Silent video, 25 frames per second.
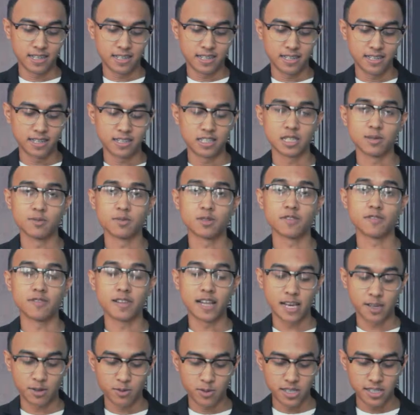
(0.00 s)
In terms of
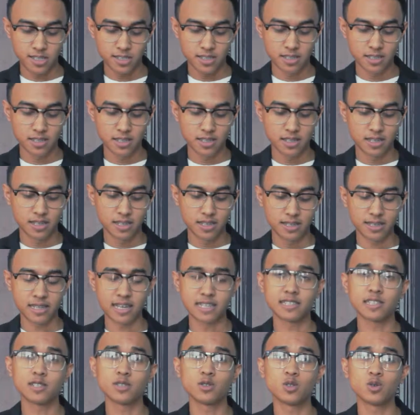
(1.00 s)
language,
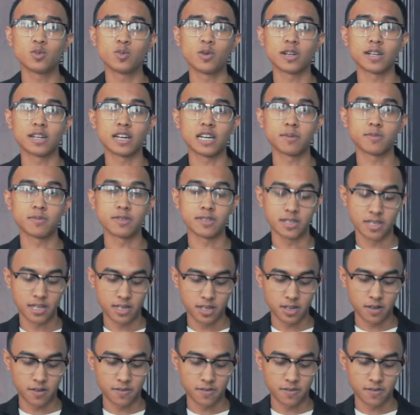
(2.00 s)
92.9%